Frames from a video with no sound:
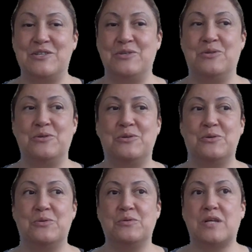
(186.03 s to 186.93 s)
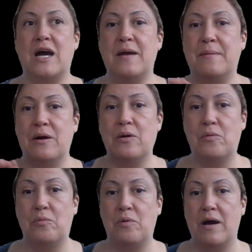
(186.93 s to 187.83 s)
to time out
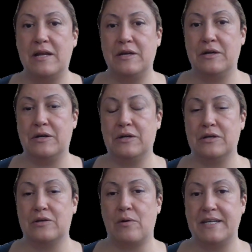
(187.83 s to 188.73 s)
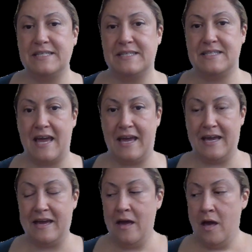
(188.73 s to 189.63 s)
what you're going to say
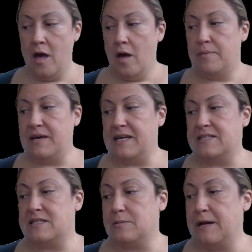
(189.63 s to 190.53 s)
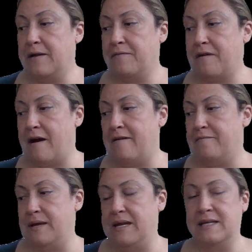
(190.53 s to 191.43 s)
because 3 to 5
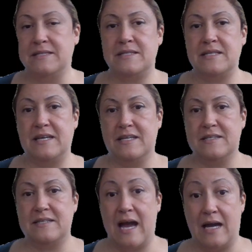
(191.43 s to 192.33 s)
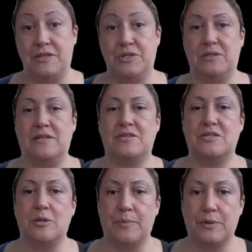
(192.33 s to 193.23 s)
minutes is actually
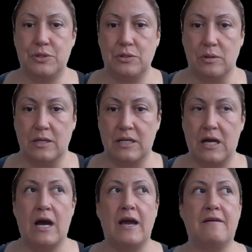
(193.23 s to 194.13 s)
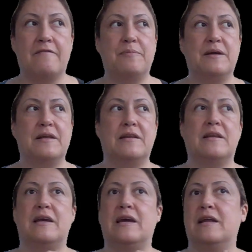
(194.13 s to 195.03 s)
super short. I've been
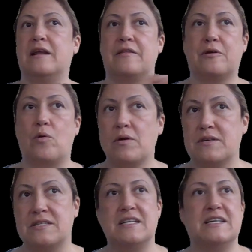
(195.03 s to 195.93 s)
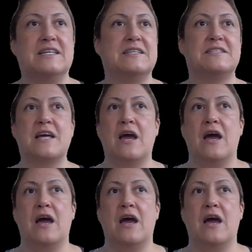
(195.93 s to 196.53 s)
in other courses